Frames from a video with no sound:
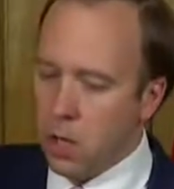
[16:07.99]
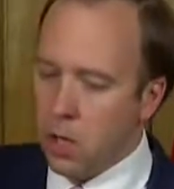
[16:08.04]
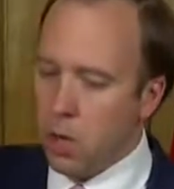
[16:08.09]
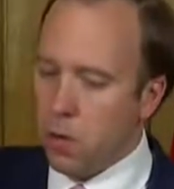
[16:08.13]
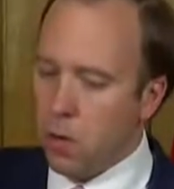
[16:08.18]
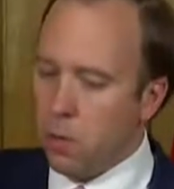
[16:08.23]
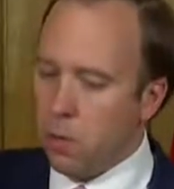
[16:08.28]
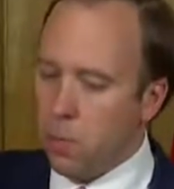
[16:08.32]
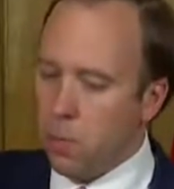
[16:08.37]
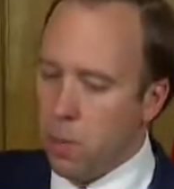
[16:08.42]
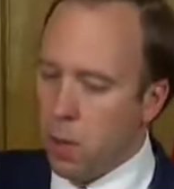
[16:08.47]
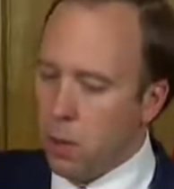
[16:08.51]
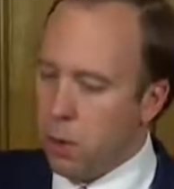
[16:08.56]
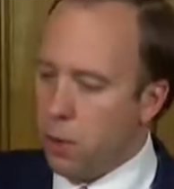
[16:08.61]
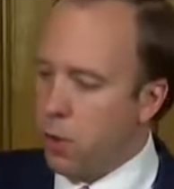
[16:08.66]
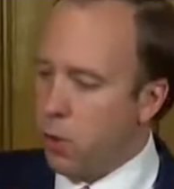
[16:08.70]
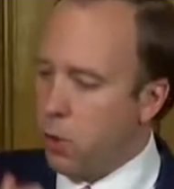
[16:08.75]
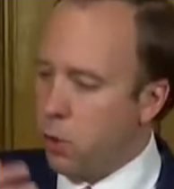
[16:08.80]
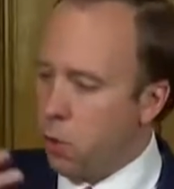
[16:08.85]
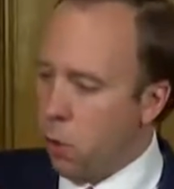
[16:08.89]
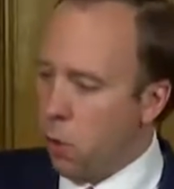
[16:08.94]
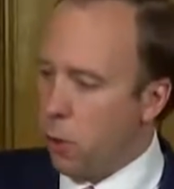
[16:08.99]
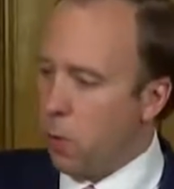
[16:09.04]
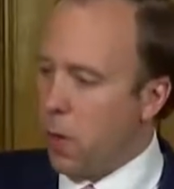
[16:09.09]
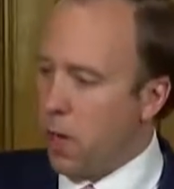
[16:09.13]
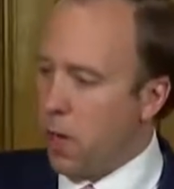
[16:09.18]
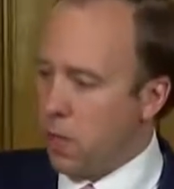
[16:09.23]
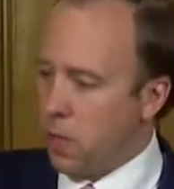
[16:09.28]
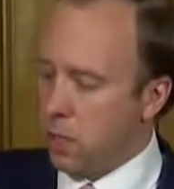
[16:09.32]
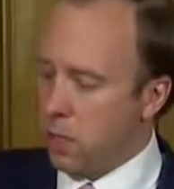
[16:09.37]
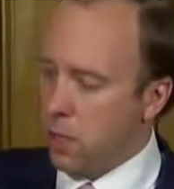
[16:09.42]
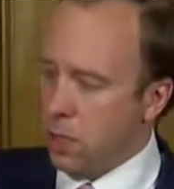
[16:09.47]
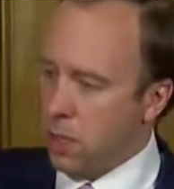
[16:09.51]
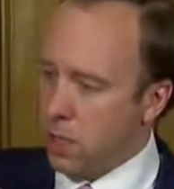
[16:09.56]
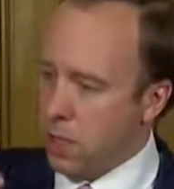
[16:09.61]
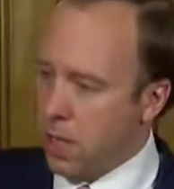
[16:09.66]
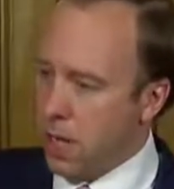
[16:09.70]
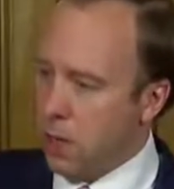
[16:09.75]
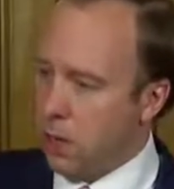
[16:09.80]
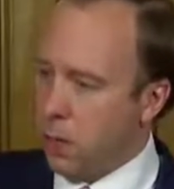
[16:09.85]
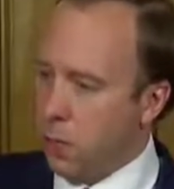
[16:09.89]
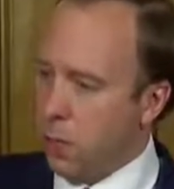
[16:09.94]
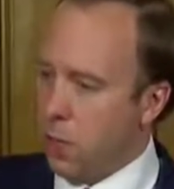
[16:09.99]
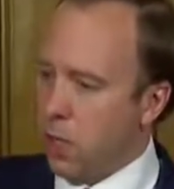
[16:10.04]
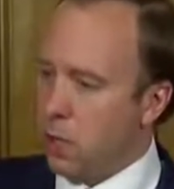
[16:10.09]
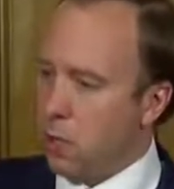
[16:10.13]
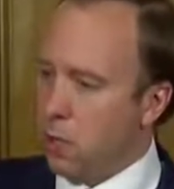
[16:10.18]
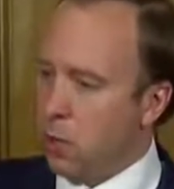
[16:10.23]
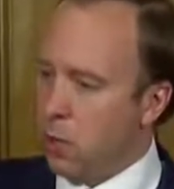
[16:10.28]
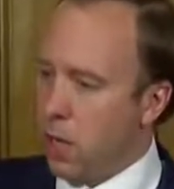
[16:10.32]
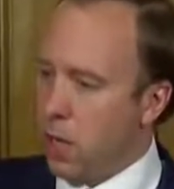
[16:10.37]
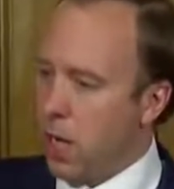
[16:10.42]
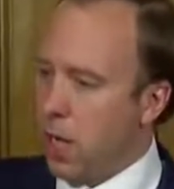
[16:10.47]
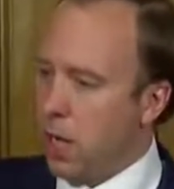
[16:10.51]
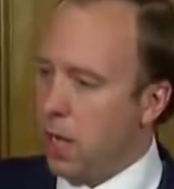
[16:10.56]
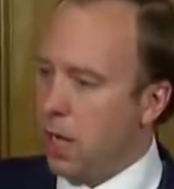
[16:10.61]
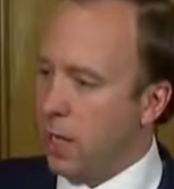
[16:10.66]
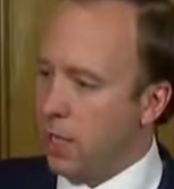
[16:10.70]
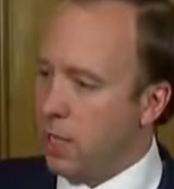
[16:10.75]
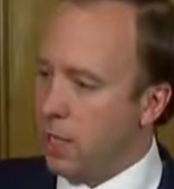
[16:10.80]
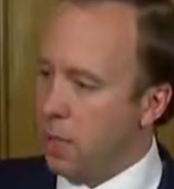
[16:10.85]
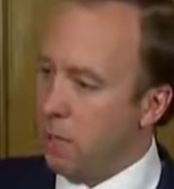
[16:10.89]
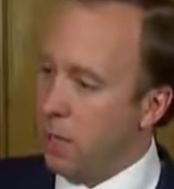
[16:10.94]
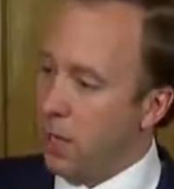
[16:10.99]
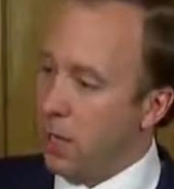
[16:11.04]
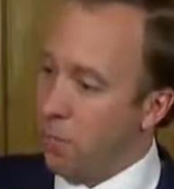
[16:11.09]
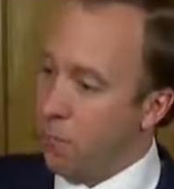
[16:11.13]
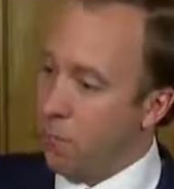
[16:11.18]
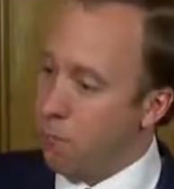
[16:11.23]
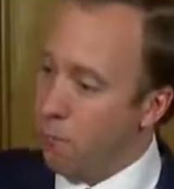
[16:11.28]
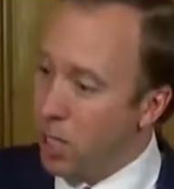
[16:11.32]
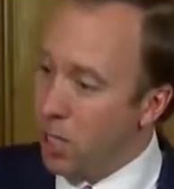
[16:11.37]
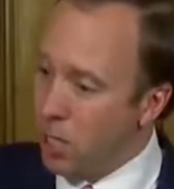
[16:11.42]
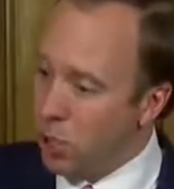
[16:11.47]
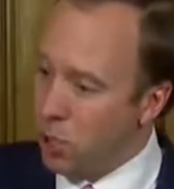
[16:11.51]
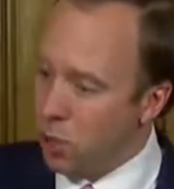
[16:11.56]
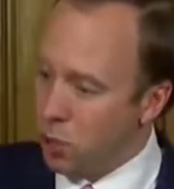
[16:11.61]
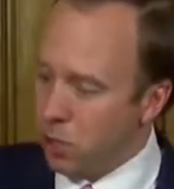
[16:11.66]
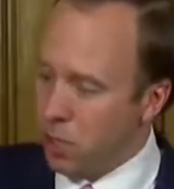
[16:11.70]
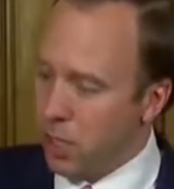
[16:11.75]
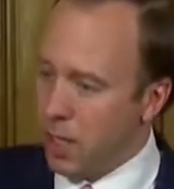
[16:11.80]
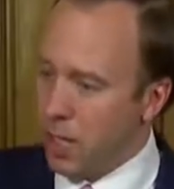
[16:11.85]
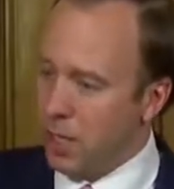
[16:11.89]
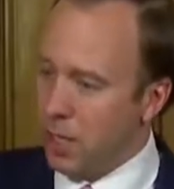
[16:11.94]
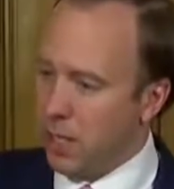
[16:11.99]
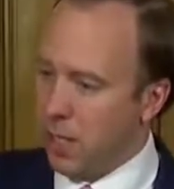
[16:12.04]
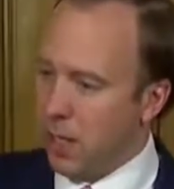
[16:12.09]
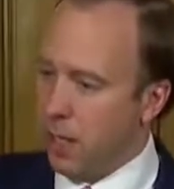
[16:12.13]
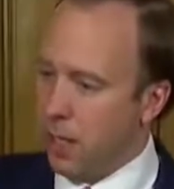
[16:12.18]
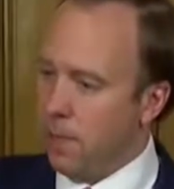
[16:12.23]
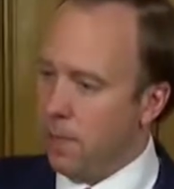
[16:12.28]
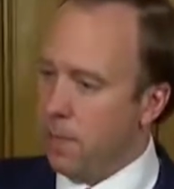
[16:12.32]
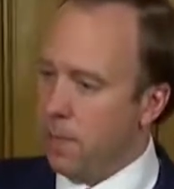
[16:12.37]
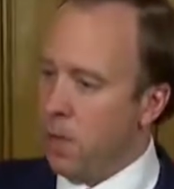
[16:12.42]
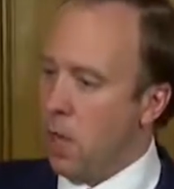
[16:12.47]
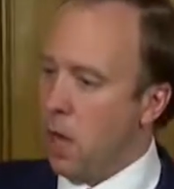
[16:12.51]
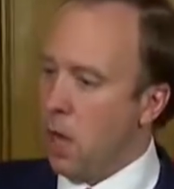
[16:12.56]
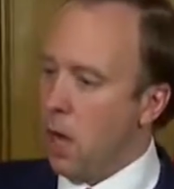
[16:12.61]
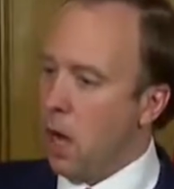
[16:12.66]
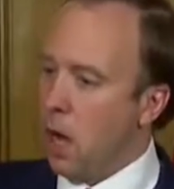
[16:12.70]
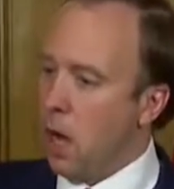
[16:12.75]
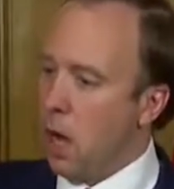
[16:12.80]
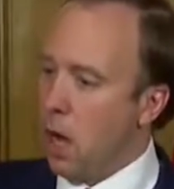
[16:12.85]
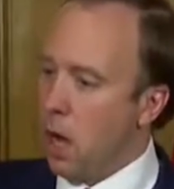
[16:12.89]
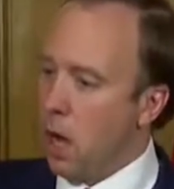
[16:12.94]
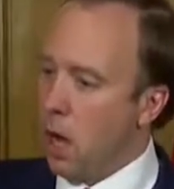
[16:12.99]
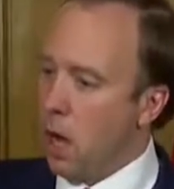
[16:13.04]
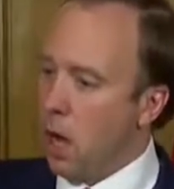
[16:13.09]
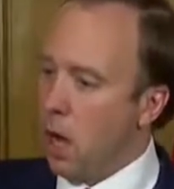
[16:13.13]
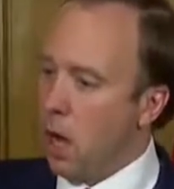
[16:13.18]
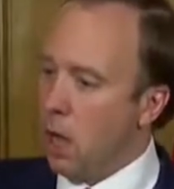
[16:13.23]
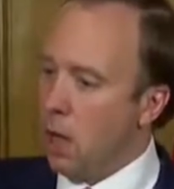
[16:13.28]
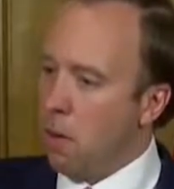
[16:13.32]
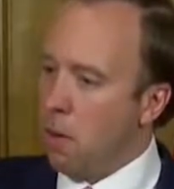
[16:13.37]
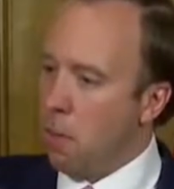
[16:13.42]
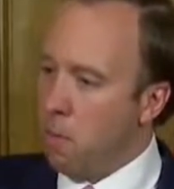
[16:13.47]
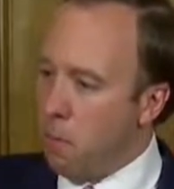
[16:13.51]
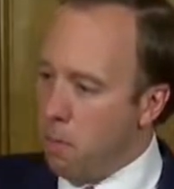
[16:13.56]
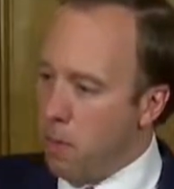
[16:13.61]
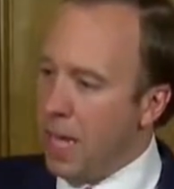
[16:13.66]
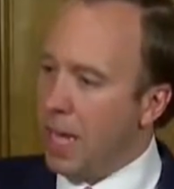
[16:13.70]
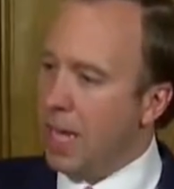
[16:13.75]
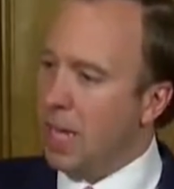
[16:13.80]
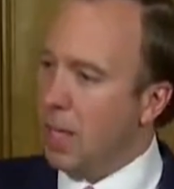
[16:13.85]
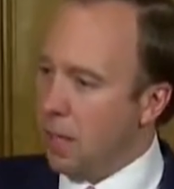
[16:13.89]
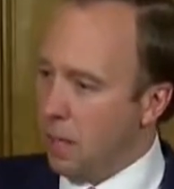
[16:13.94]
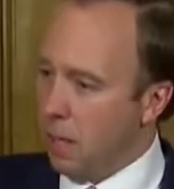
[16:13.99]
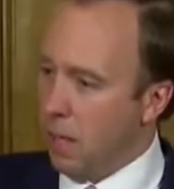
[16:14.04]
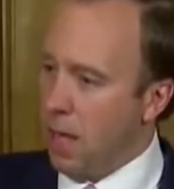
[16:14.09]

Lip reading: You know, both the northwest and the southwest, which are highlighted by the regional data, are big